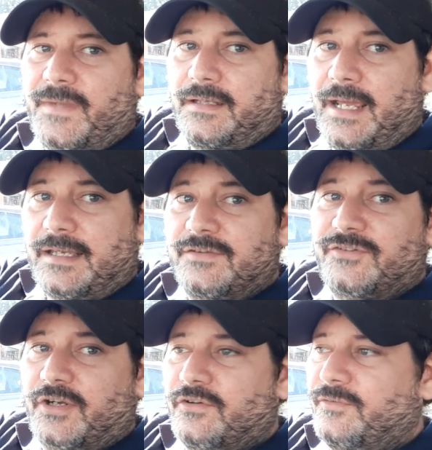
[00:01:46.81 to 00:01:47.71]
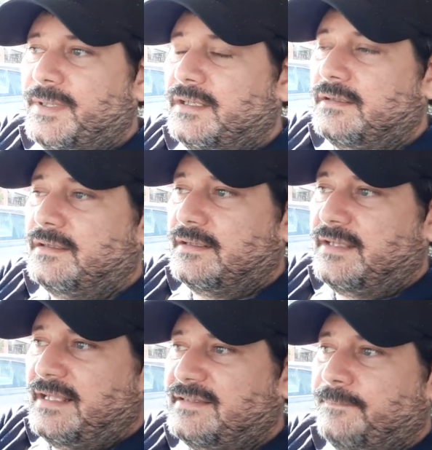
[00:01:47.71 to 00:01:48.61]
And that concerns me.
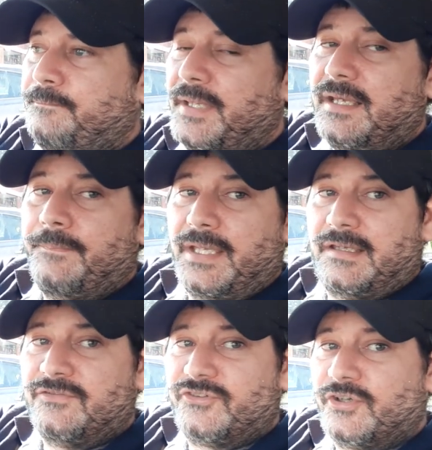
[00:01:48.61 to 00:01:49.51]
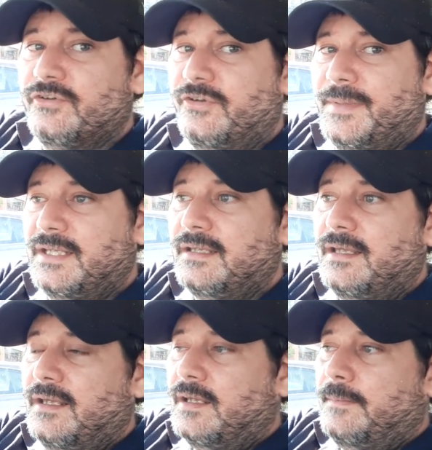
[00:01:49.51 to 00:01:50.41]
That's a big, big concern to me
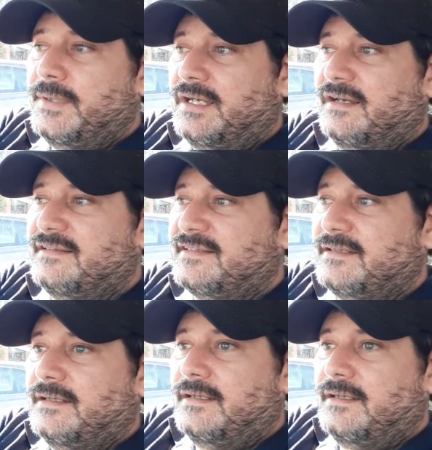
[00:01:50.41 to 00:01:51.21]
because,